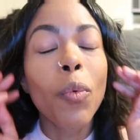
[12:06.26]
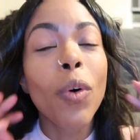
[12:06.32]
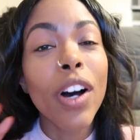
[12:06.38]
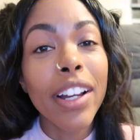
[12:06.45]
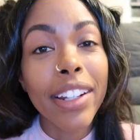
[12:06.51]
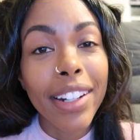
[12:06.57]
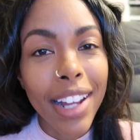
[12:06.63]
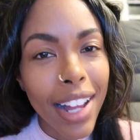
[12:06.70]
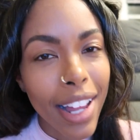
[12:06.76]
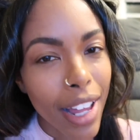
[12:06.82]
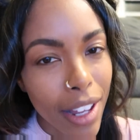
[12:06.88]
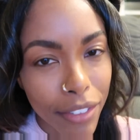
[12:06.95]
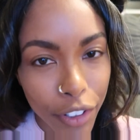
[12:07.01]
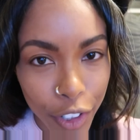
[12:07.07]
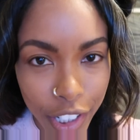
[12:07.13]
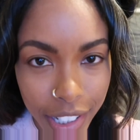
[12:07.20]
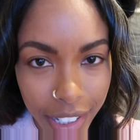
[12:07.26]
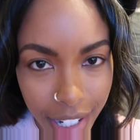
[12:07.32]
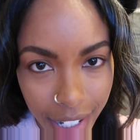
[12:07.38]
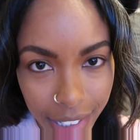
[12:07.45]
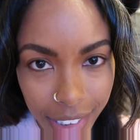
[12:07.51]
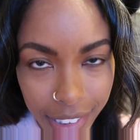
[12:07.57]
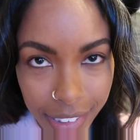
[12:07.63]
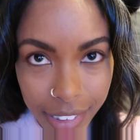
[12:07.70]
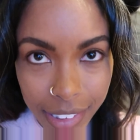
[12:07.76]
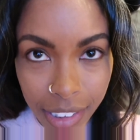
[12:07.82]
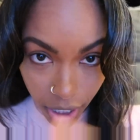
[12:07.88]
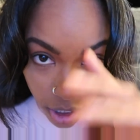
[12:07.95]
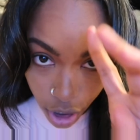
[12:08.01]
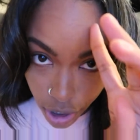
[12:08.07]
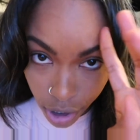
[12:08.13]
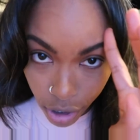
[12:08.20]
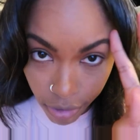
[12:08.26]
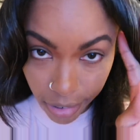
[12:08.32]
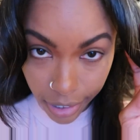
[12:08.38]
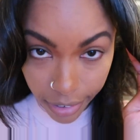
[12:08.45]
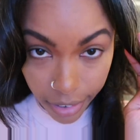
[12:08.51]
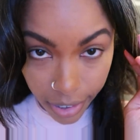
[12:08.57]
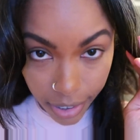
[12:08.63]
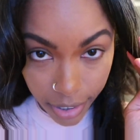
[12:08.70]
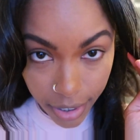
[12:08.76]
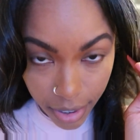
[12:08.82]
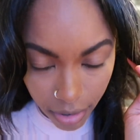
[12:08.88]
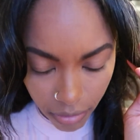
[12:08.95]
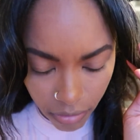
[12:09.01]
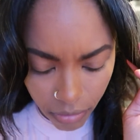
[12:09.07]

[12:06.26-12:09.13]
one, I have hooded eyelids. If I look at you like this,